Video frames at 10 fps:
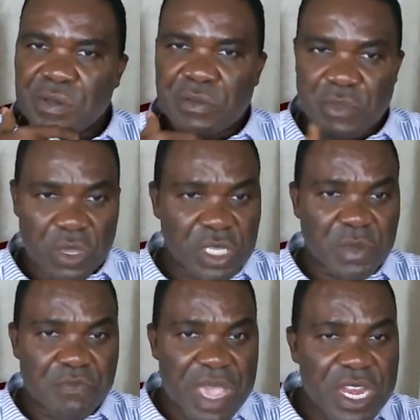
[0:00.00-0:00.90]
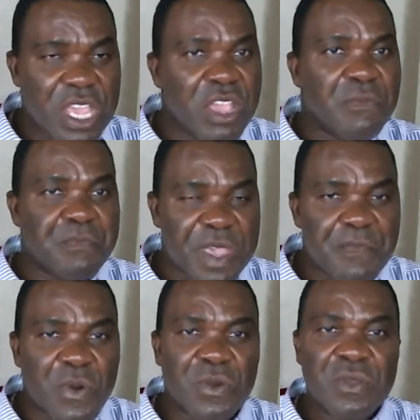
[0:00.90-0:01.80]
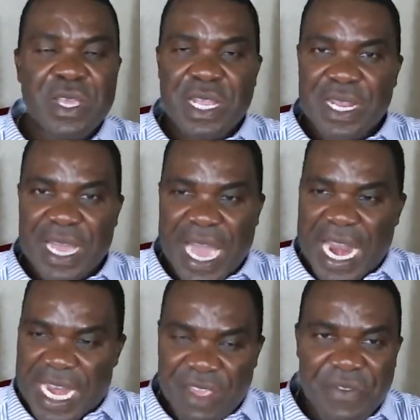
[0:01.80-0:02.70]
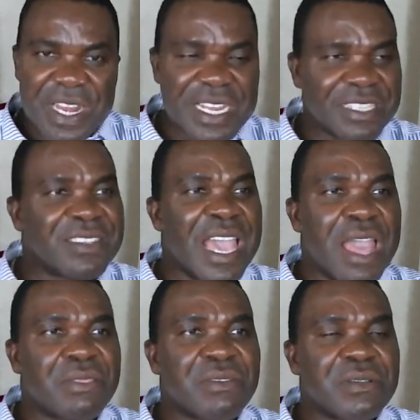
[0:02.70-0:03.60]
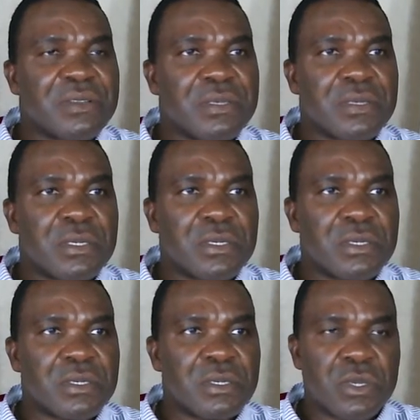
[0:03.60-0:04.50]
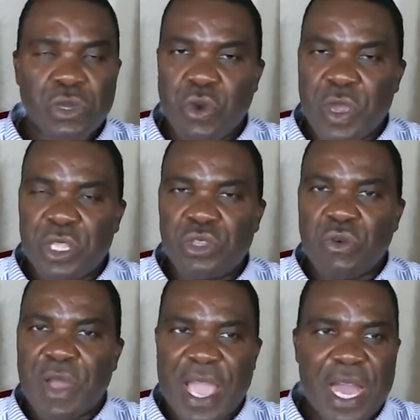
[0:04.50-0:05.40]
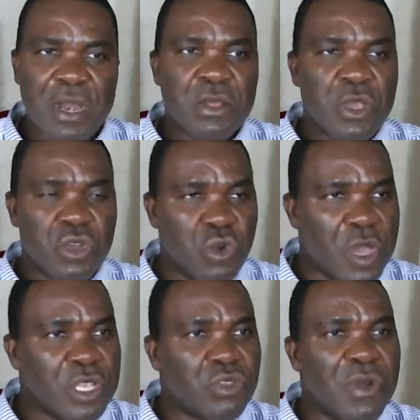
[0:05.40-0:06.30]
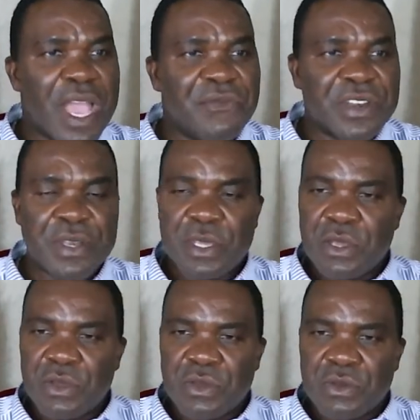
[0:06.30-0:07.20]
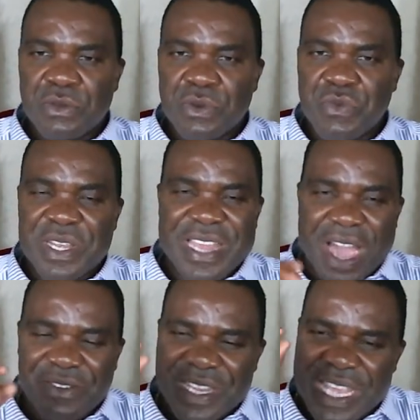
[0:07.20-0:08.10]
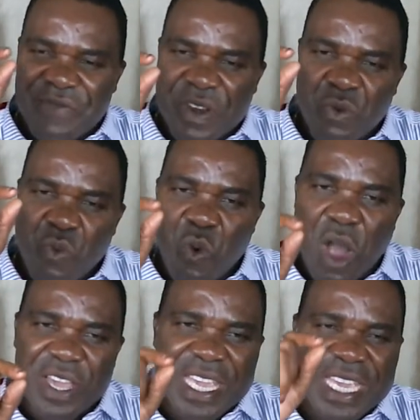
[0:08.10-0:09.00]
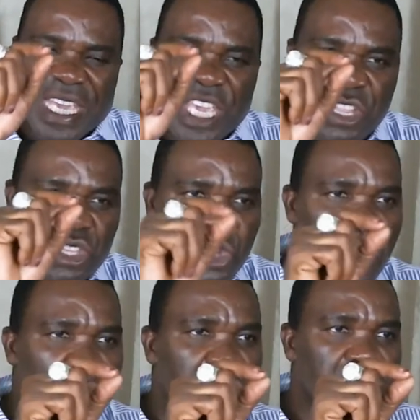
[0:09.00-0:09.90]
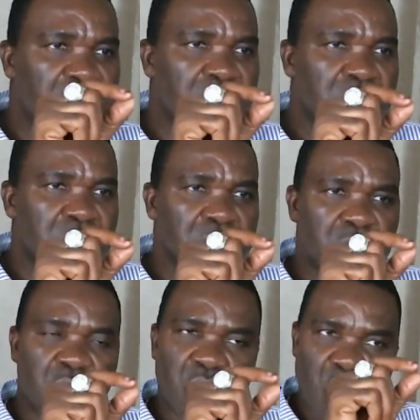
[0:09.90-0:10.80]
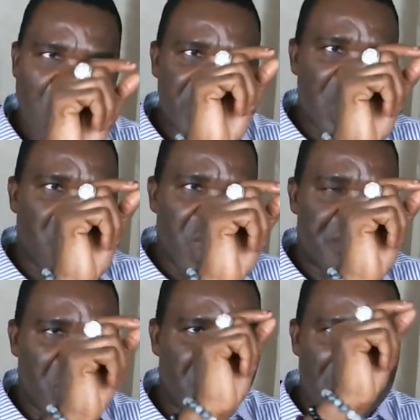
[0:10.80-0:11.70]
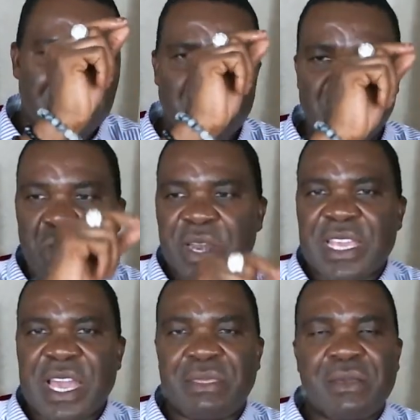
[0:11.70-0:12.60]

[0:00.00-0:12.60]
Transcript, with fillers: Because many people are leaving this earth, going to hell, going to heaven, without even walking into what they were programmed to do on the earth.